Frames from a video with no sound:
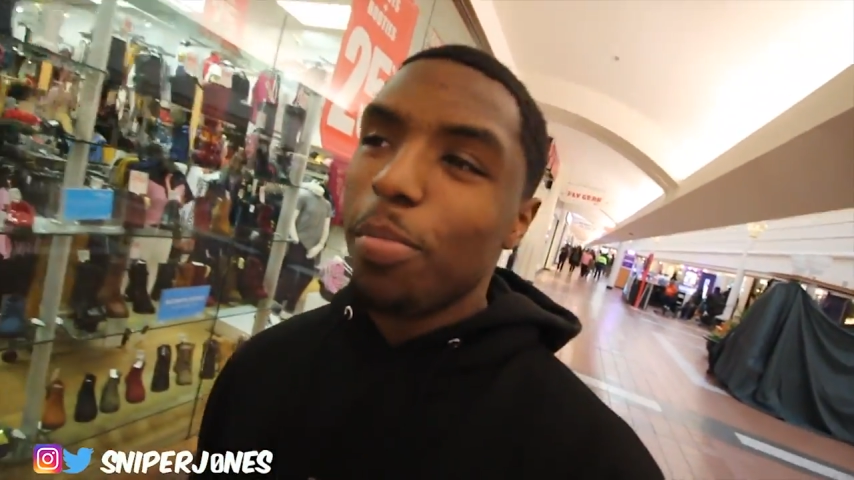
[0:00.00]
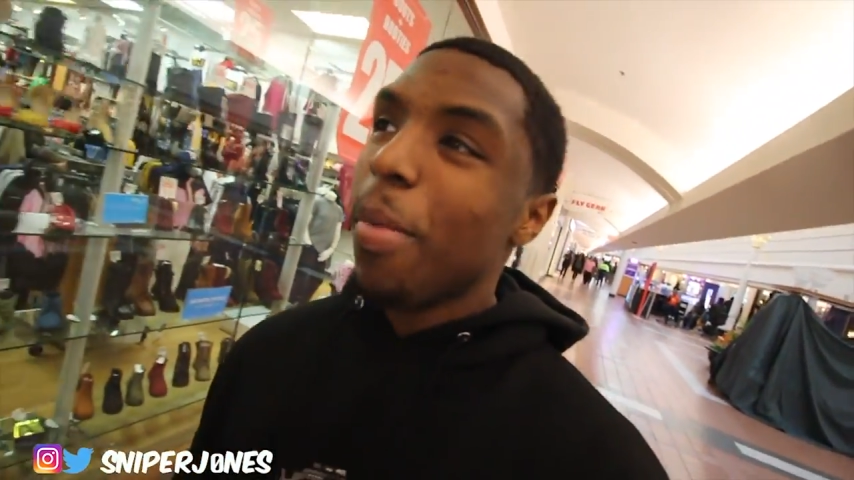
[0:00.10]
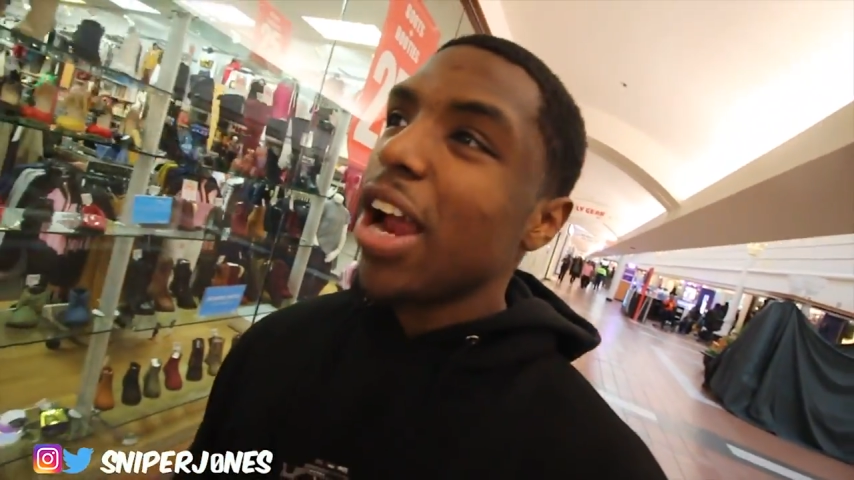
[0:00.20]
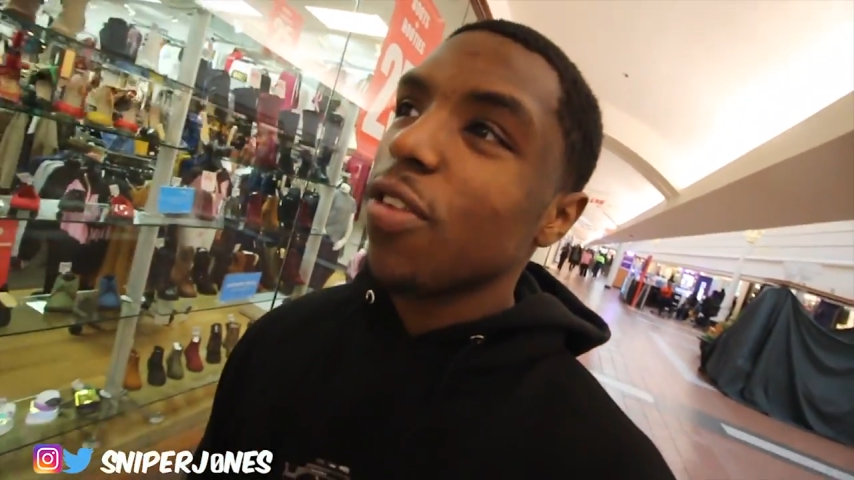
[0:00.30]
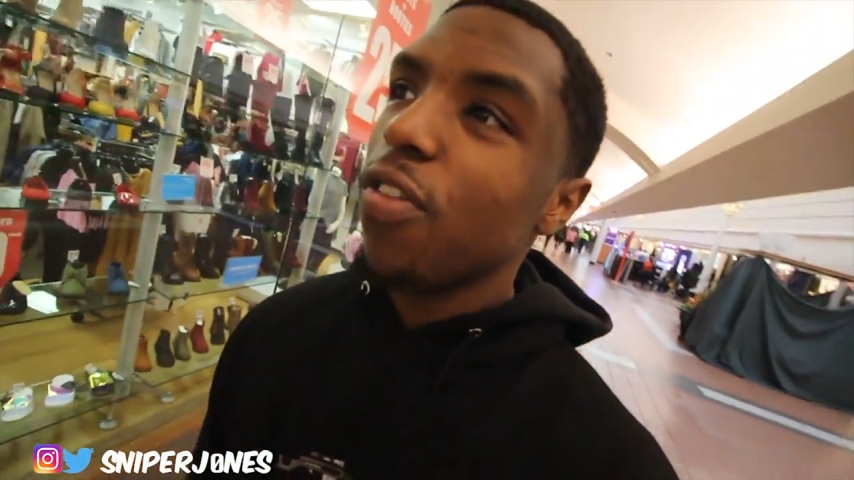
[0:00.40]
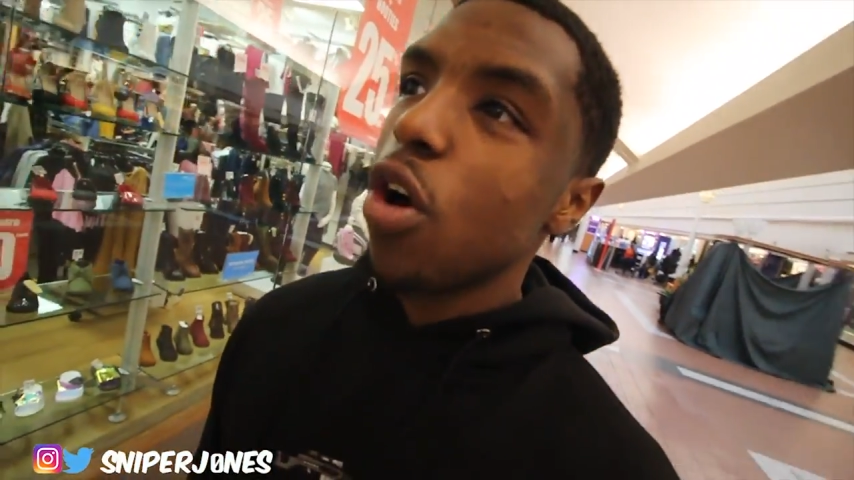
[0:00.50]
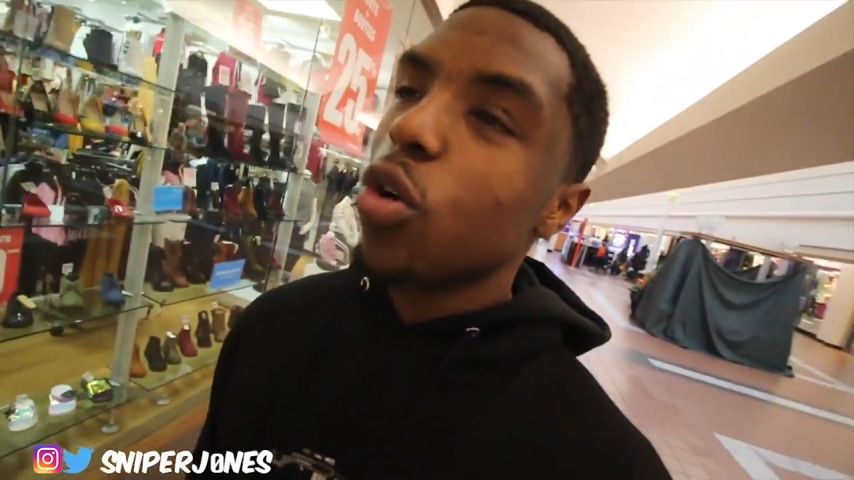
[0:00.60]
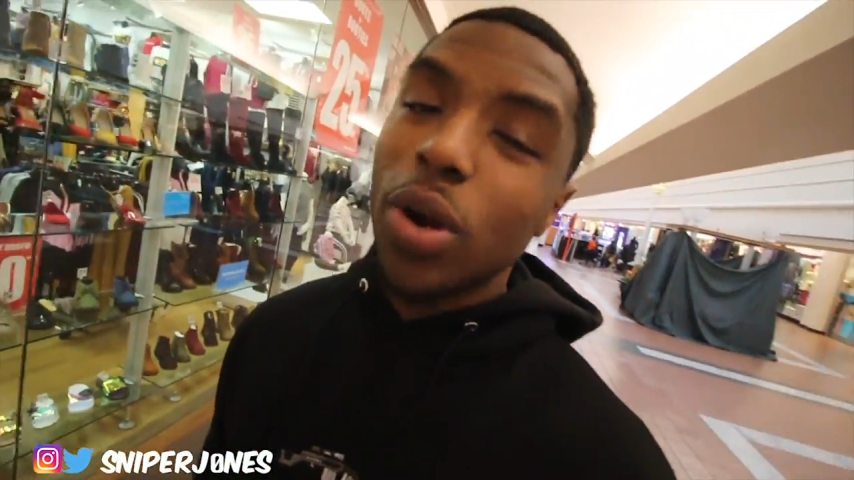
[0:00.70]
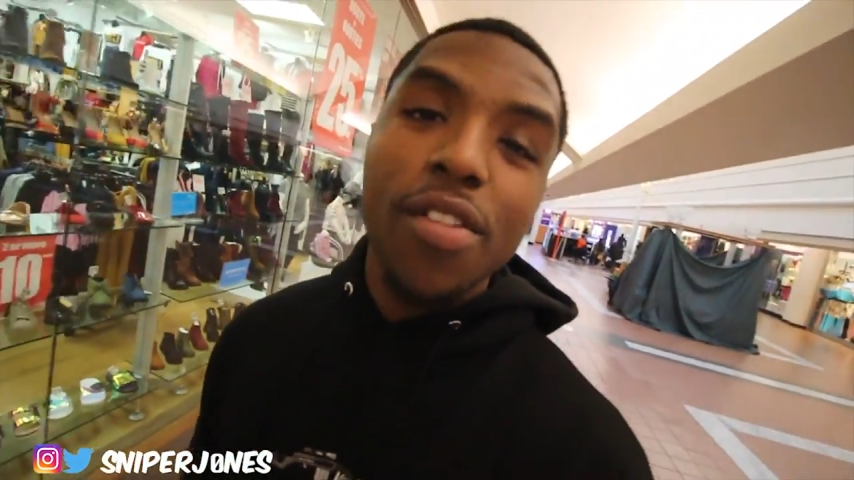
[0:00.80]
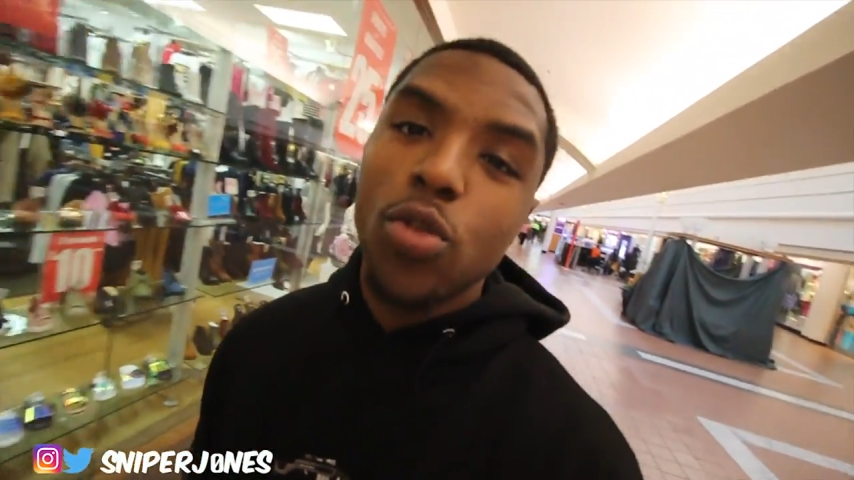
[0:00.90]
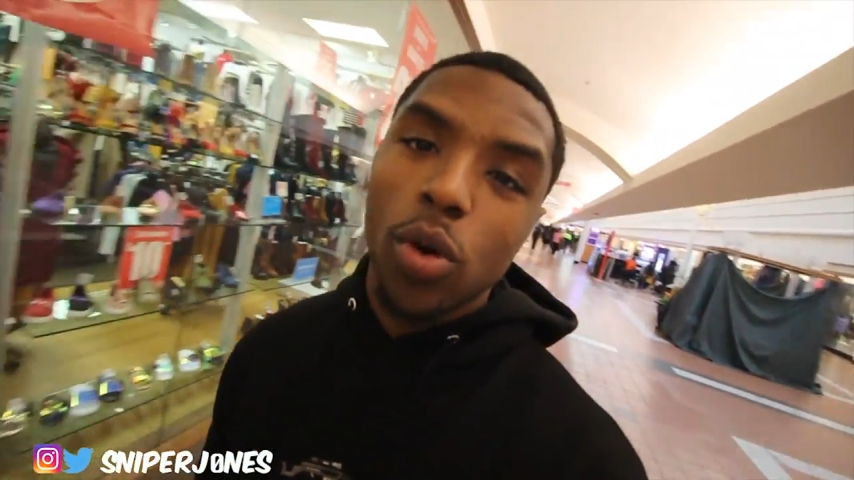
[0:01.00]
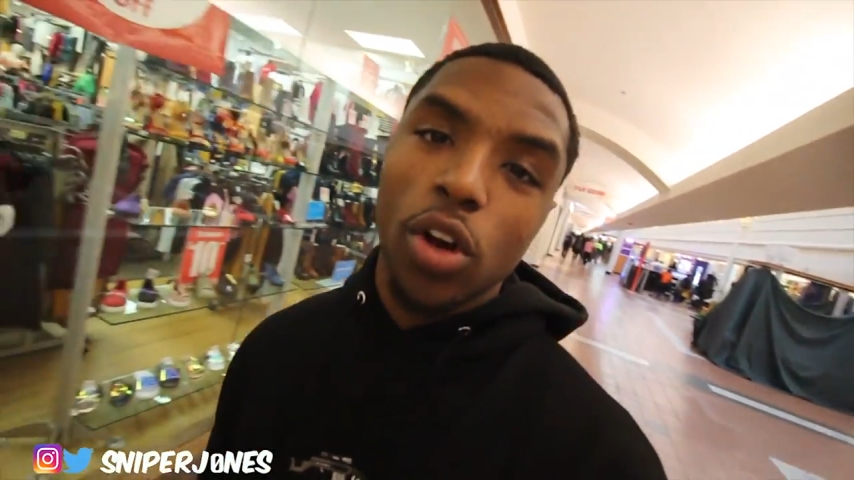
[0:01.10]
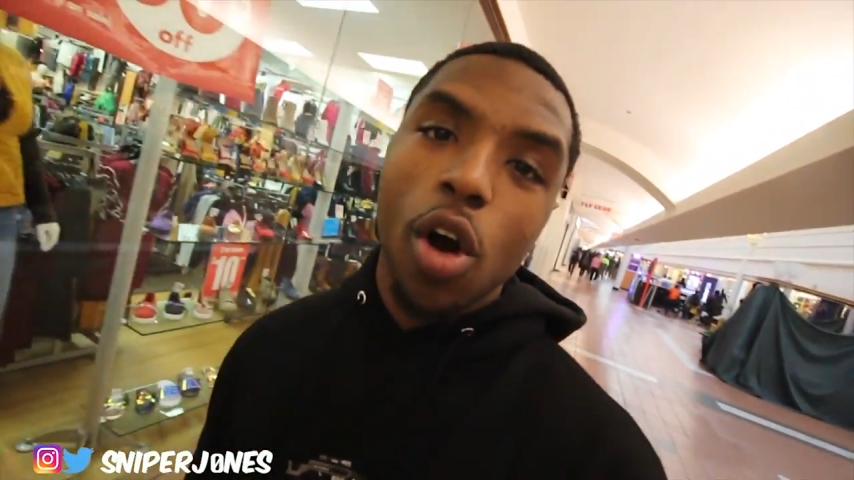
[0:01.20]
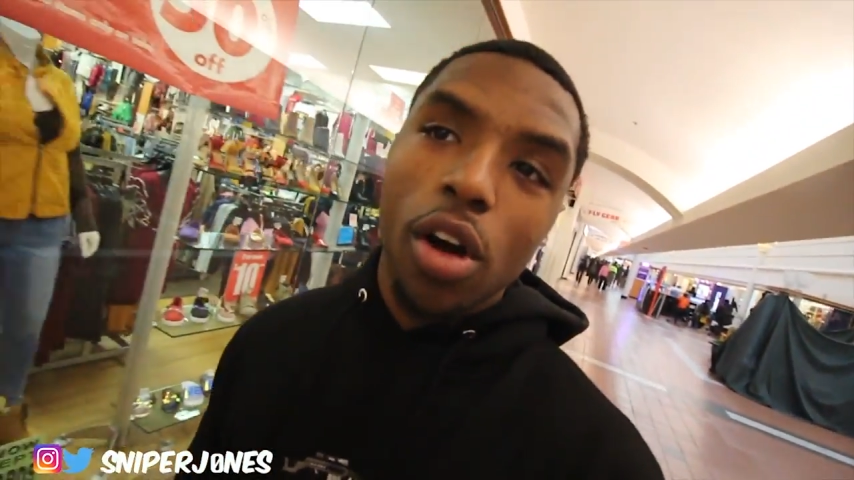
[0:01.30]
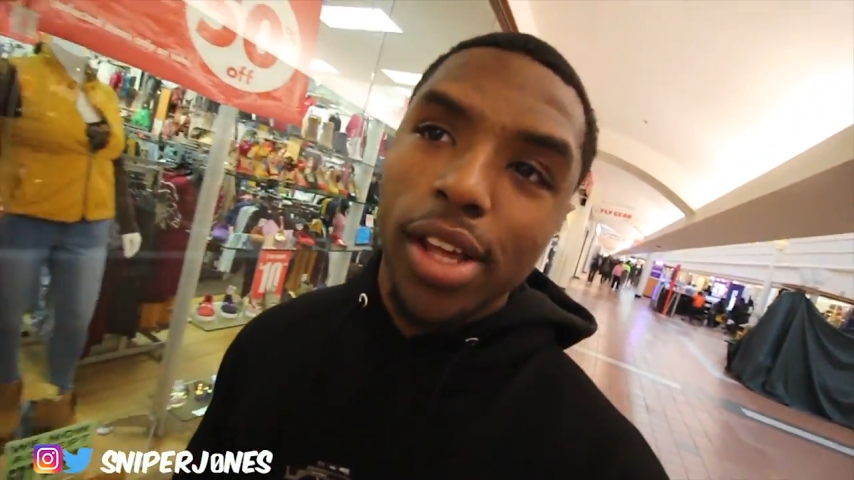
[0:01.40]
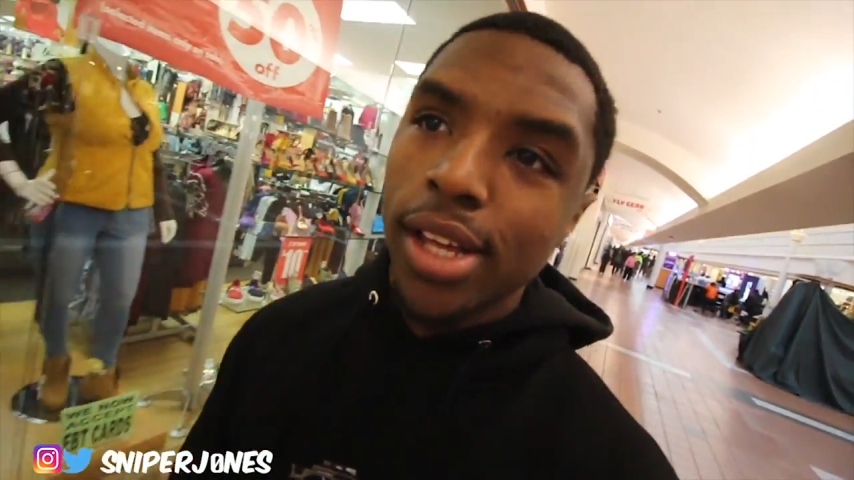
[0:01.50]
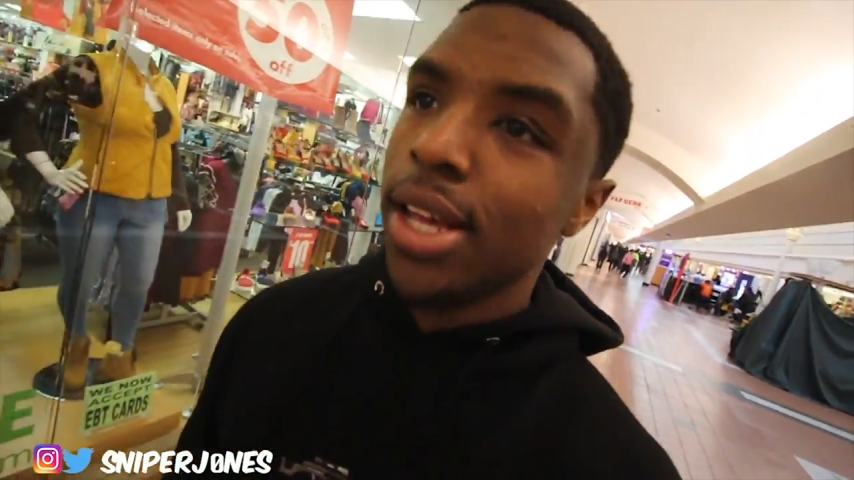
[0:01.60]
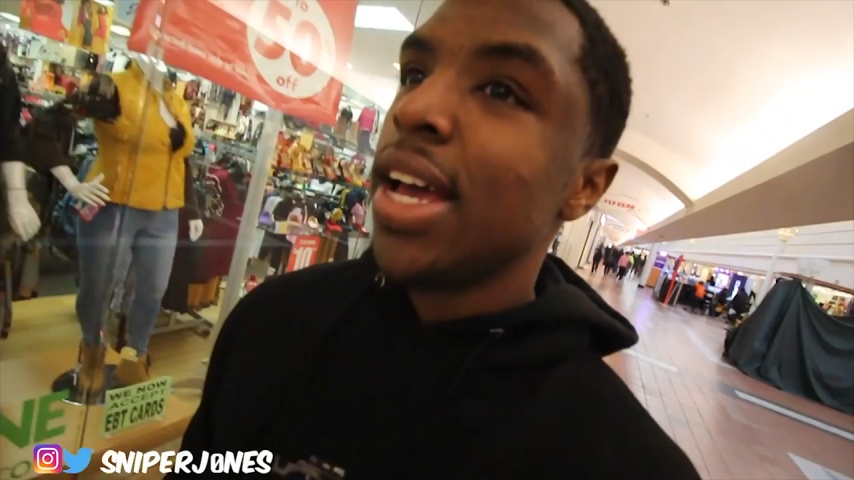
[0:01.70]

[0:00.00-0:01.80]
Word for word: microphone or whatever you wanna call it.